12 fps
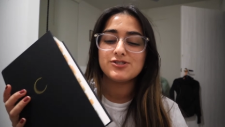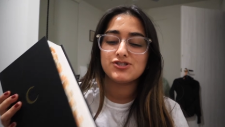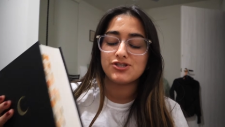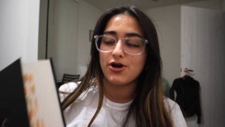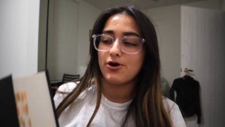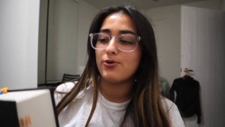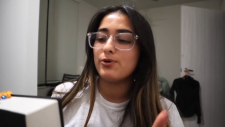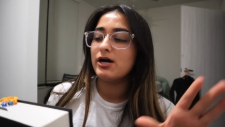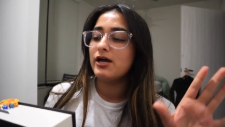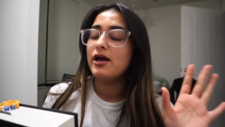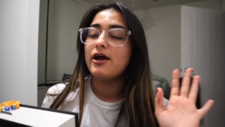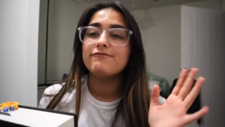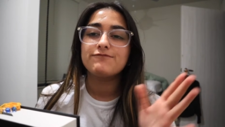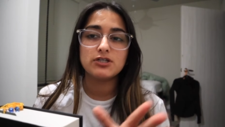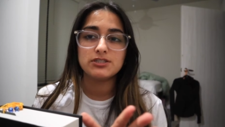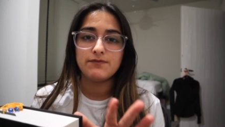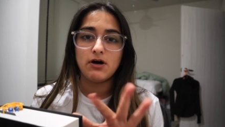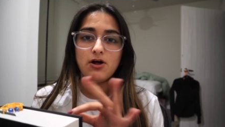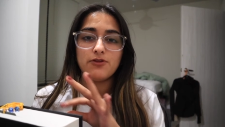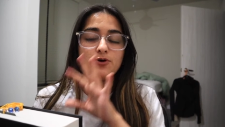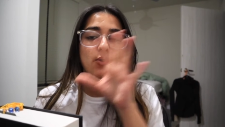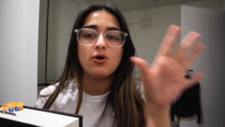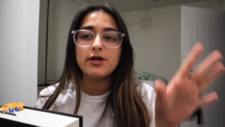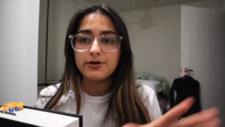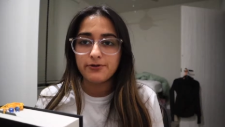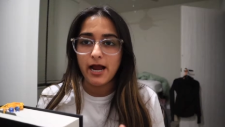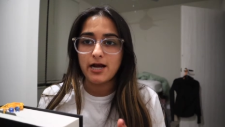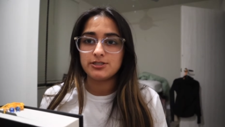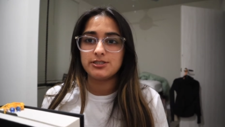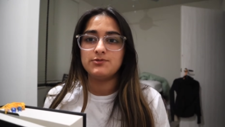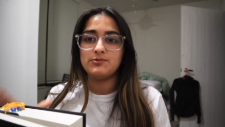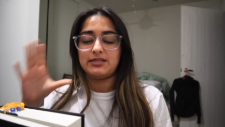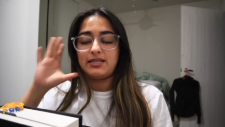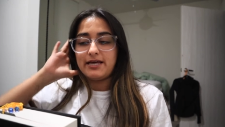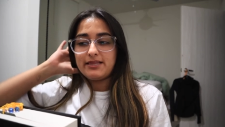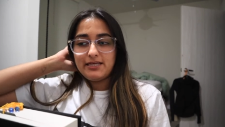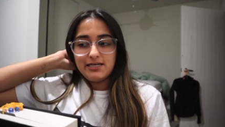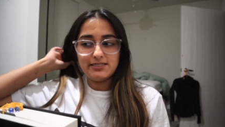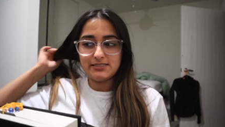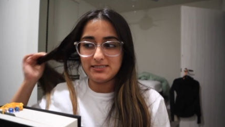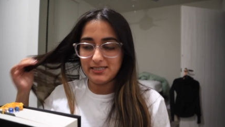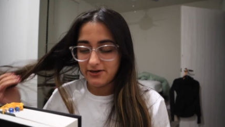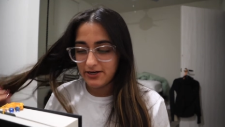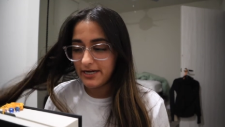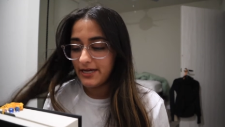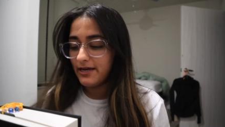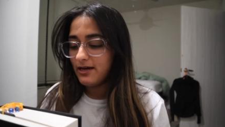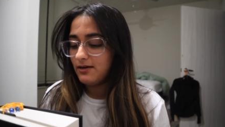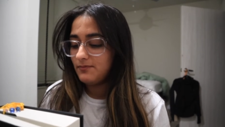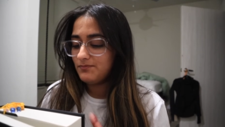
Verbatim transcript: So, first of all, the whole interaction with like the Asteri,